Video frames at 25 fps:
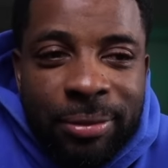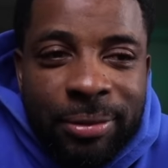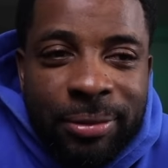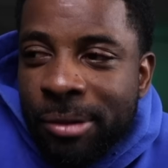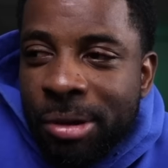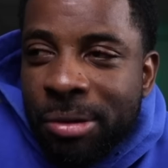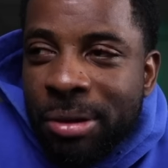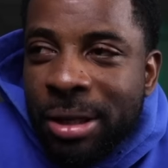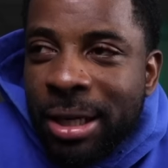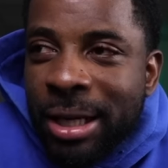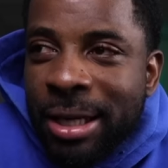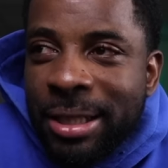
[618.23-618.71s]

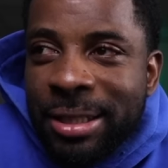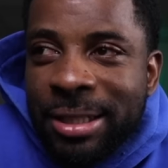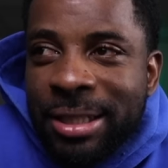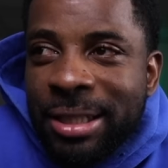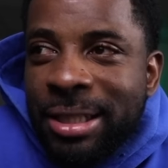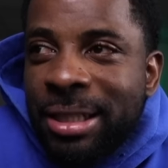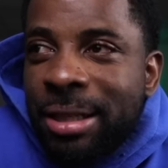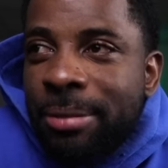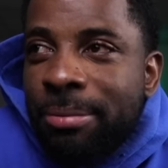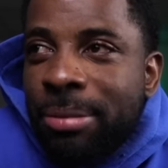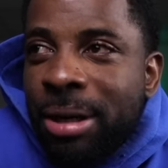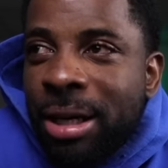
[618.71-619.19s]
You can't
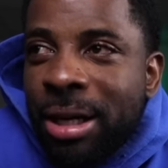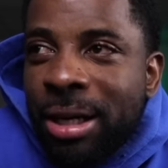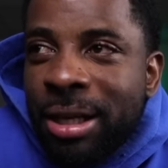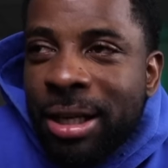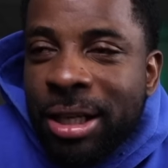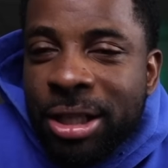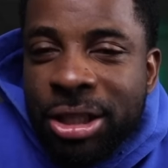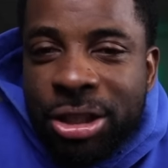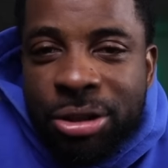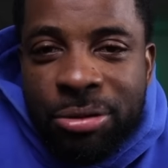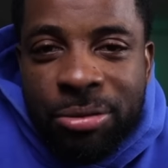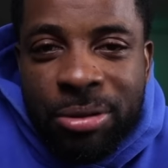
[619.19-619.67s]
see your butt
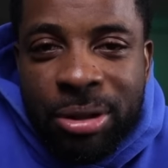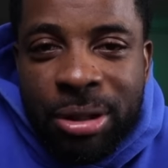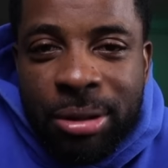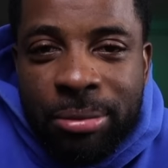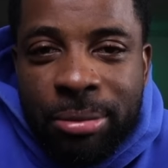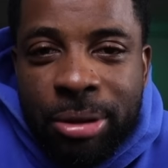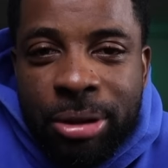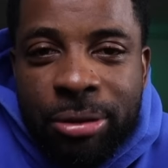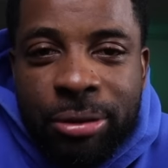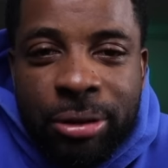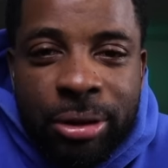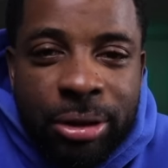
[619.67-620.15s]
unless you're in the
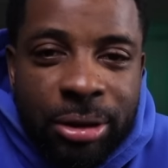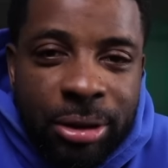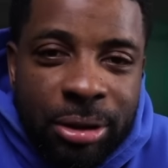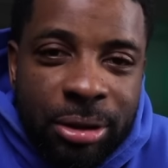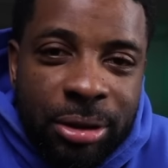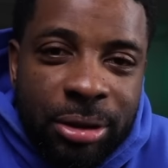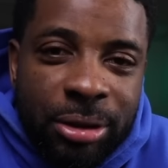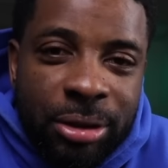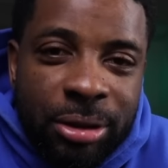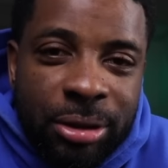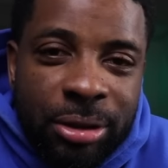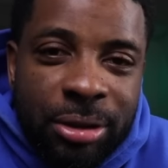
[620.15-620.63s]
mirror.
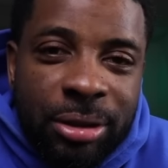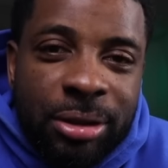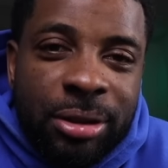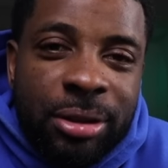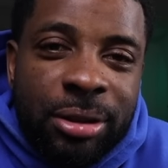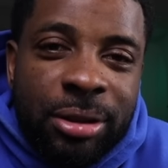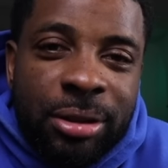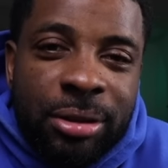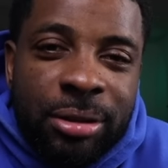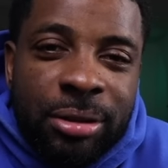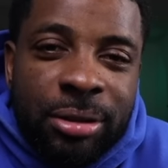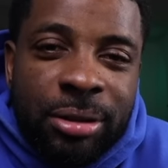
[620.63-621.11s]

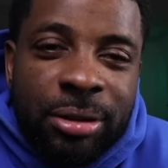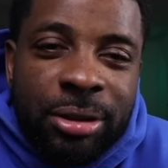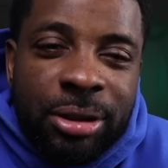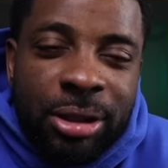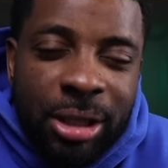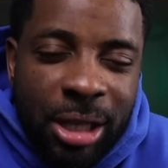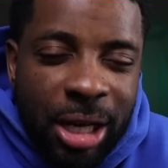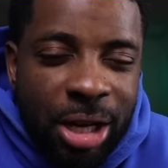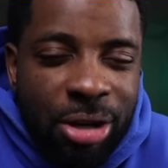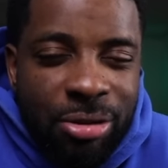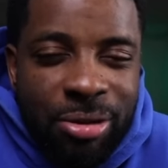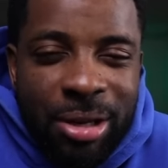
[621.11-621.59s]

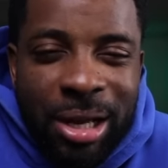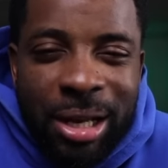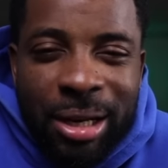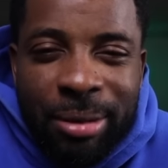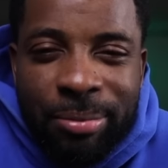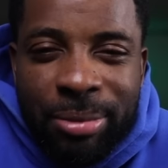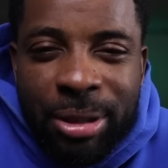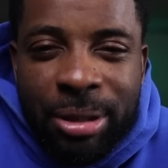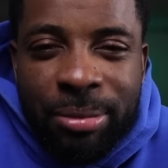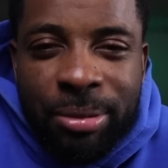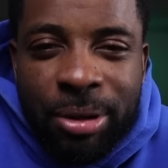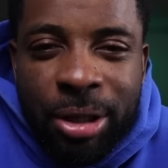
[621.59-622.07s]
So how you got a
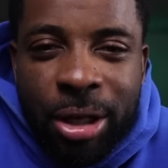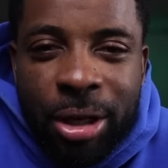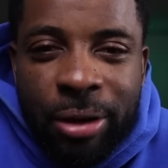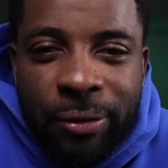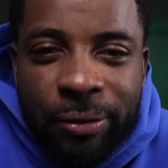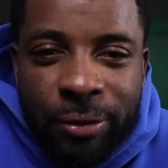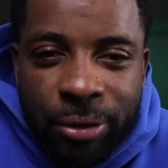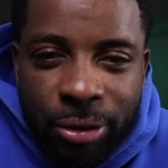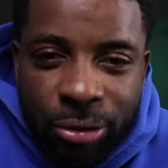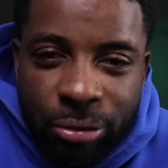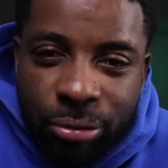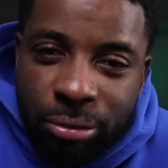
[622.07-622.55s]
BBL
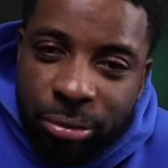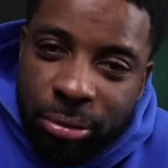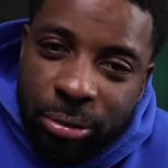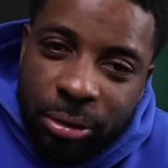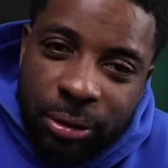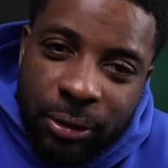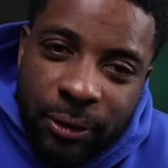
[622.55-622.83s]
for you?